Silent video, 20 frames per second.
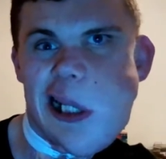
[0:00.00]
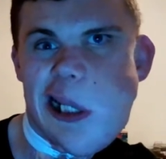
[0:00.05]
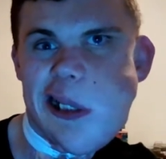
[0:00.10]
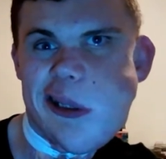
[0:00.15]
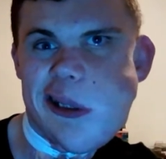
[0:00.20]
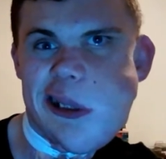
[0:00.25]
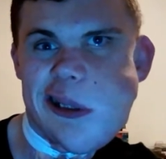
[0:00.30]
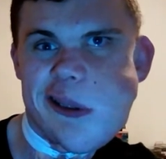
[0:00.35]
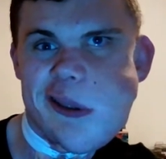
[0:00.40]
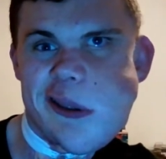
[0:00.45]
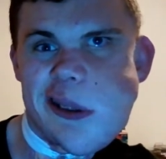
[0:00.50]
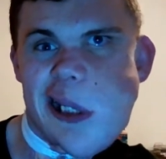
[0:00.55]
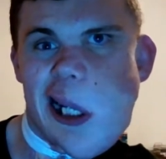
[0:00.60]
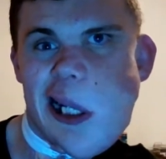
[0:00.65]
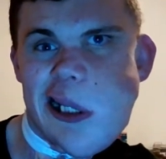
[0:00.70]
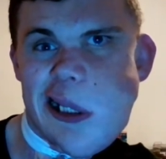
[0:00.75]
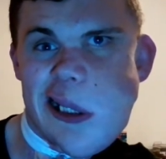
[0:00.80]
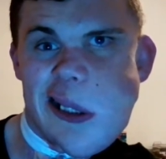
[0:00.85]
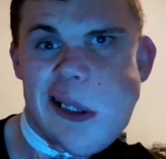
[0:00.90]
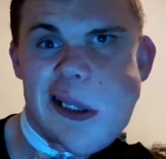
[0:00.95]
I did
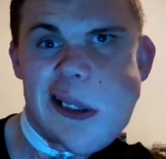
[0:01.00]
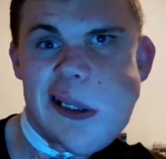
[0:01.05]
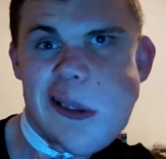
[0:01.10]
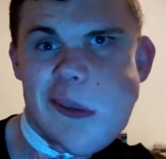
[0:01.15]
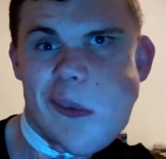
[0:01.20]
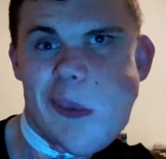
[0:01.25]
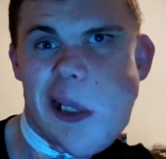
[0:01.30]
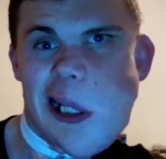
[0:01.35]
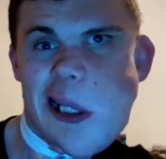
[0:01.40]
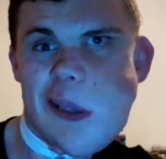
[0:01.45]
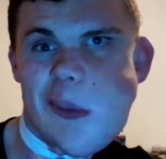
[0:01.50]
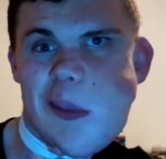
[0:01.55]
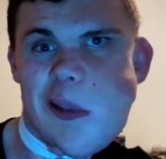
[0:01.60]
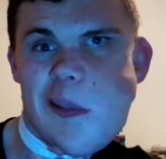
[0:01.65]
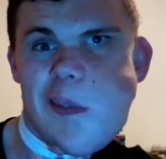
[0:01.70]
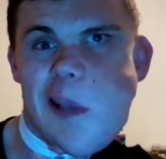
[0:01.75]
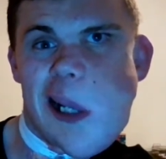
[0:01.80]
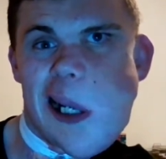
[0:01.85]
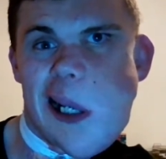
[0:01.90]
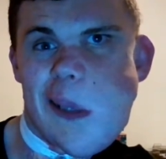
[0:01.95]
not expect
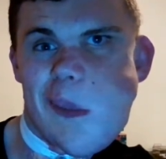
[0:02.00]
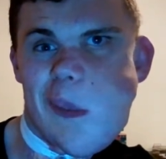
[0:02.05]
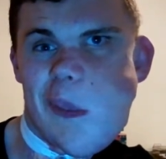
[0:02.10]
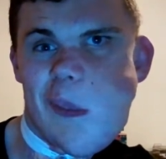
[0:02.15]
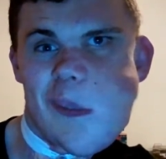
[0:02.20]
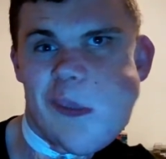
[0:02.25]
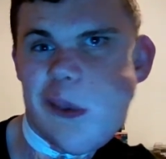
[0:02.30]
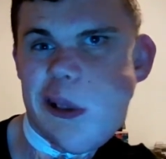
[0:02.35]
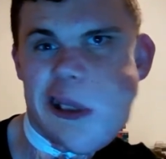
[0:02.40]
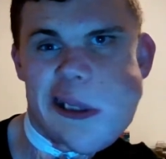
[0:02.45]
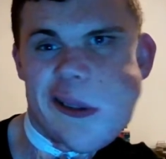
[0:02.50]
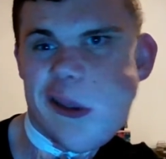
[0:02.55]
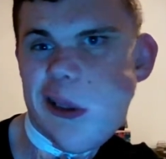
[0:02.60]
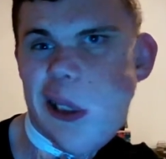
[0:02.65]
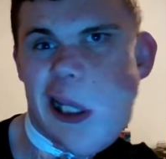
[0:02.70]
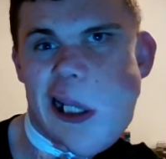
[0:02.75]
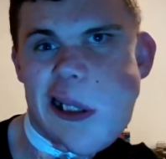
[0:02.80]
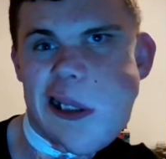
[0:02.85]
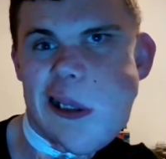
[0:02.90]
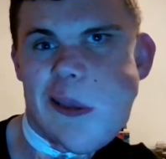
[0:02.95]

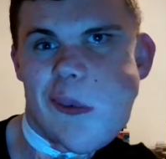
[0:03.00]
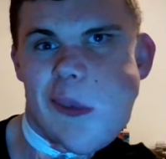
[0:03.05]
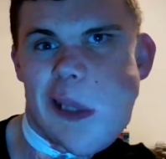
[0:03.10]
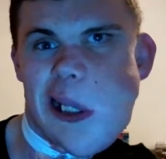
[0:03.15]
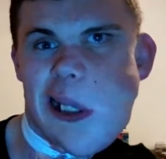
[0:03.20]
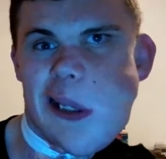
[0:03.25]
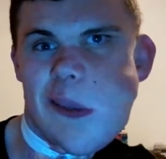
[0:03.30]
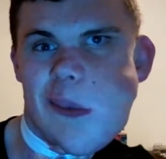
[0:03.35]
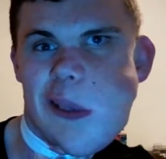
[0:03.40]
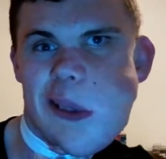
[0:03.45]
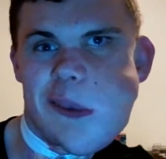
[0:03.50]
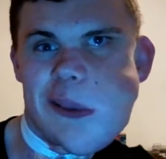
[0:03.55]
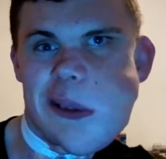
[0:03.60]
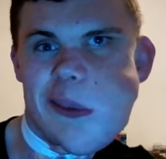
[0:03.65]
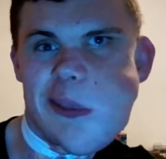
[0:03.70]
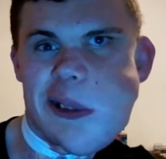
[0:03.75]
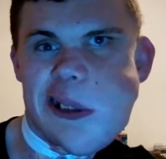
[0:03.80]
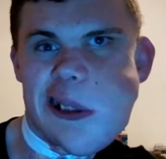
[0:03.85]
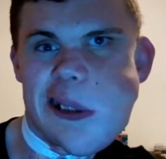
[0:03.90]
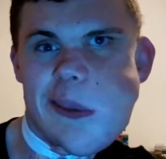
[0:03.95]
them
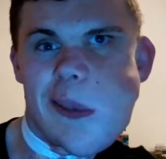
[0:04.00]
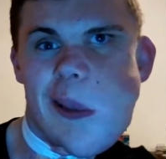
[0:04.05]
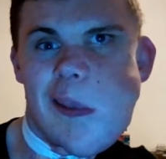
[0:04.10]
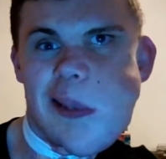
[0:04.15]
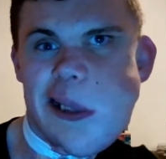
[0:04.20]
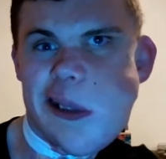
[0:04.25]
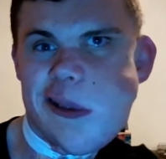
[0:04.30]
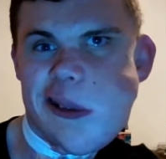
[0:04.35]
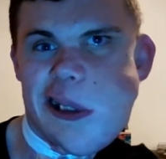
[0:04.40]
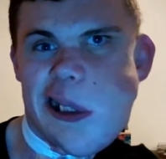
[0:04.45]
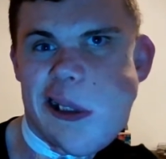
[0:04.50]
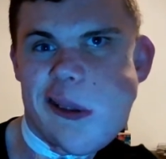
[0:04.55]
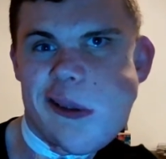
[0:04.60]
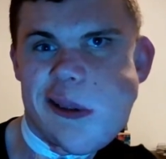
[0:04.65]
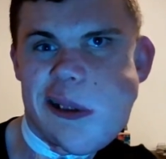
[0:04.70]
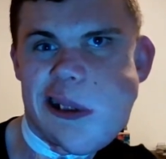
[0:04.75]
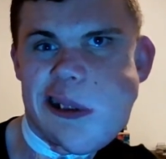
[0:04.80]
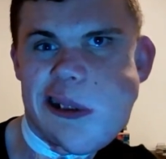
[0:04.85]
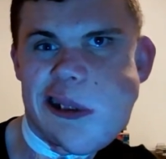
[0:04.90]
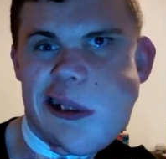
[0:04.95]
to be able to get
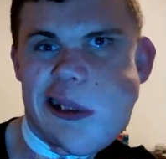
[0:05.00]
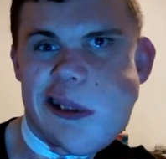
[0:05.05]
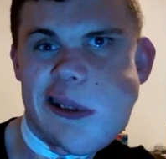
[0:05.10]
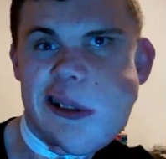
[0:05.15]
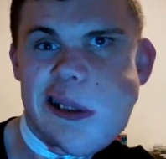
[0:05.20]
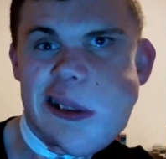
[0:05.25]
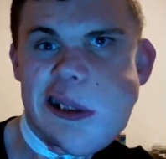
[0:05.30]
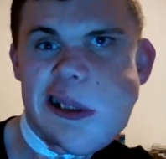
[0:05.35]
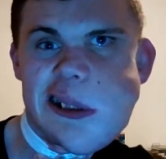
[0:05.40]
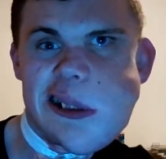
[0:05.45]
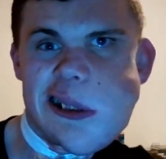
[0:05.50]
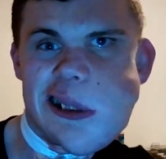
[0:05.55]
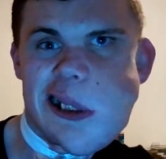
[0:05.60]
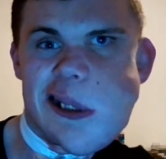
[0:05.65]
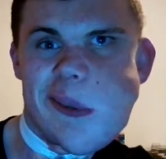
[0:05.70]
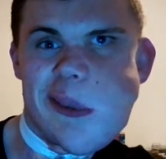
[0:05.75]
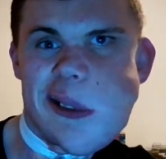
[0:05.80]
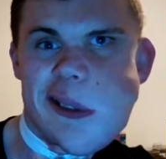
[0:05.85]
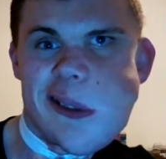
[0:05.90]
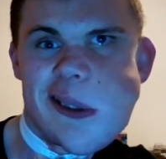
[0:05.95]
J.K.
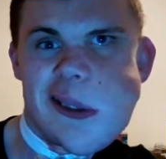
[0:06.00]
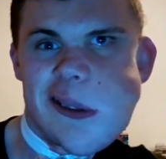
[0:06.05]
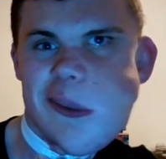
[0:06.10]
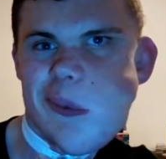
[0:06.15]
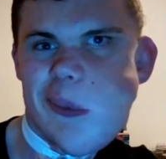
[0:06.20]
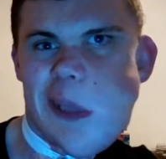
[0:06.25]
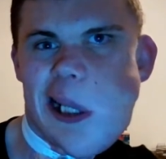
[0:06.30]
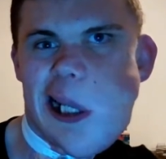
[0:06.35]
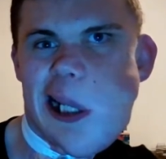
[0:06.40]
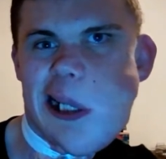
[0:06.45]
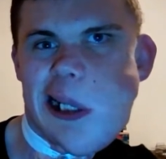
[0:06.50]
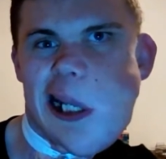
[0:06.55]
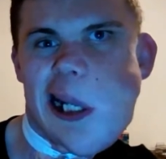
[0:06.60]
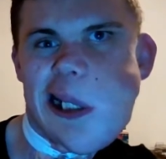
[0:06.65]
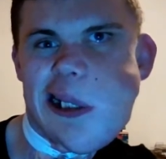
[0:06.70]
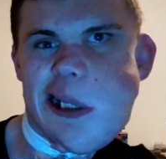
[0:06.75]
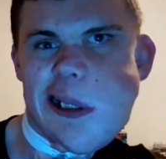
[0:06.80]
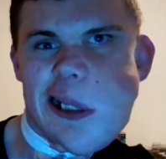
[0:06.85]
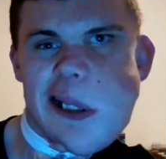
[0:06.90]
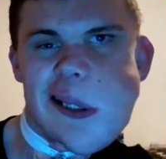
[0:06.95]
Simmons back.
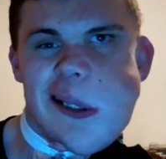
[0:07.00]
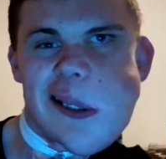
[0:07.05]
I had